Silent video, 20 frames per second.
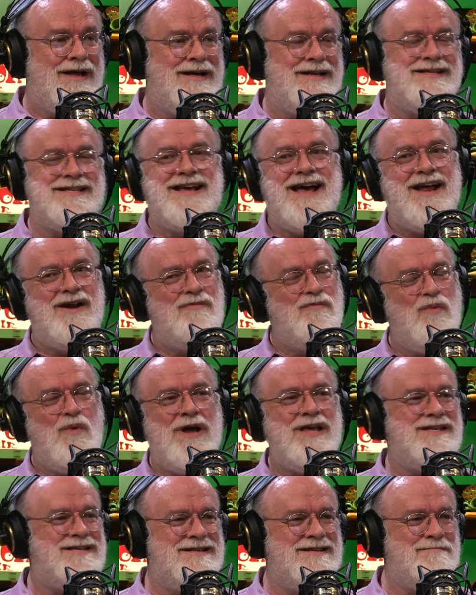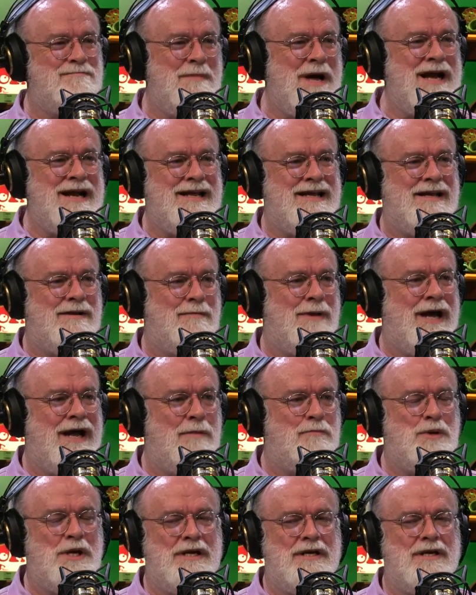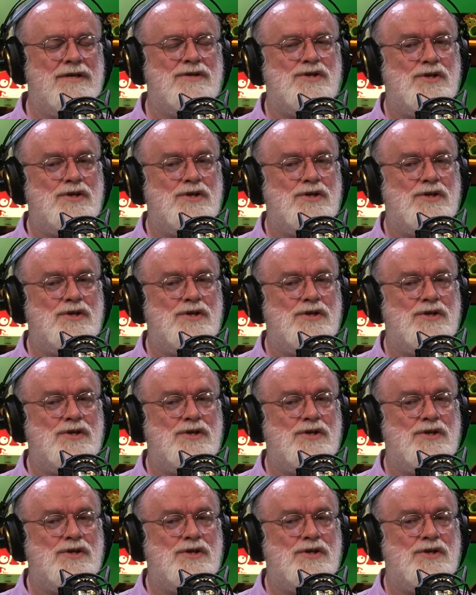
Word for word: And it's kind of wasted money, in my opinion.